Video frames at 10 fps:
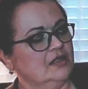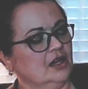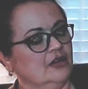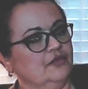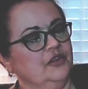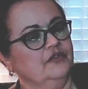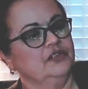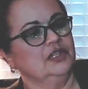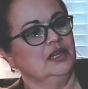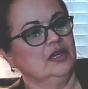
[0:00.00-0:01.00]

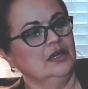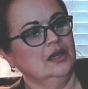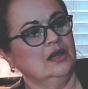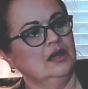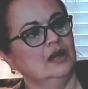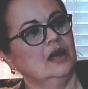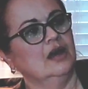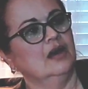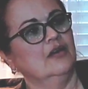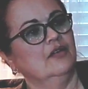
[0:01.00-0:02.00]
$1.50
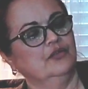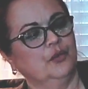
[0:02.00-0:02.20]
uh,